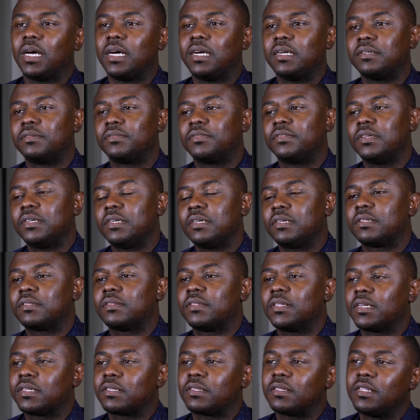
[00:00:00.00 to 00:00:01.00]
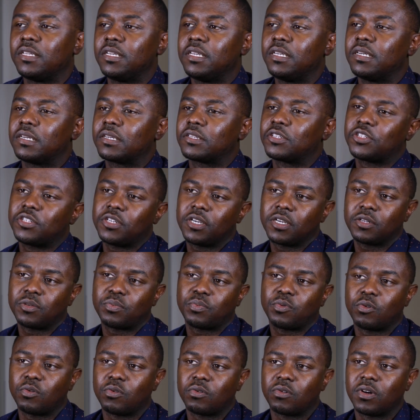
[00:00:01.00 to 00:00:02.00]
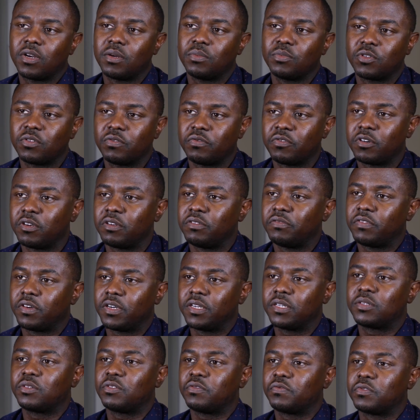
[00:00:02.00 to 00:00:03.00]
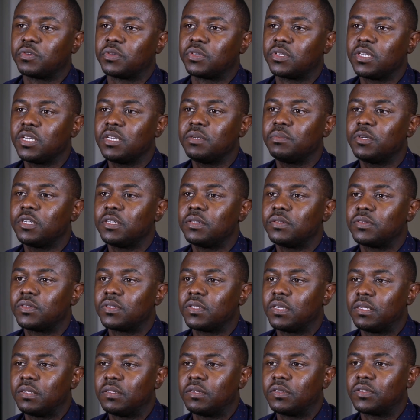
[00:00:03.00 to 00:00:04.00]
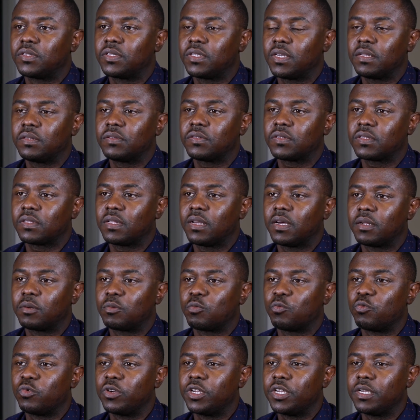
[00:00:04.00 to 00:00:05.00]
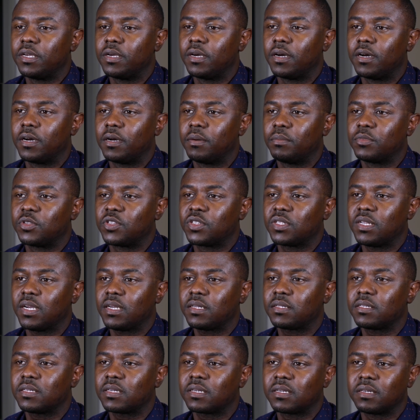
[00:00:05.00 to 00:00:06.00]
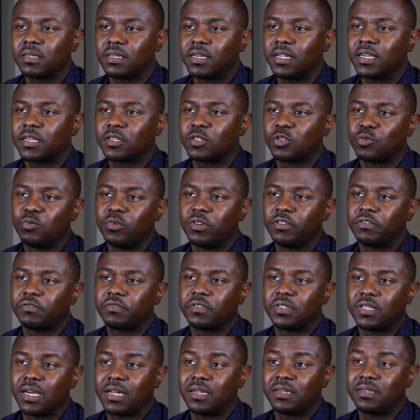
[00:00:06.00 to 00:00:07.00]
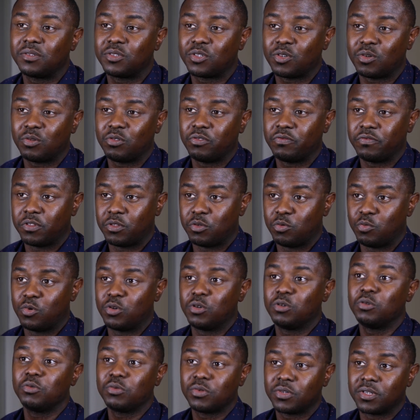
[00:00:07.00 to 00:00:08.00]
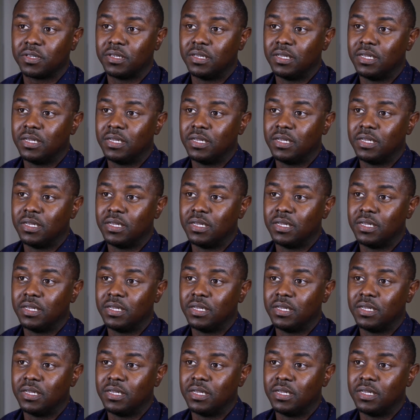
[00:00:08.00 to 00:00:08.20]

I think that the exchange programs are very vital for Siemens in the sense that we start to connect with talent all over the world.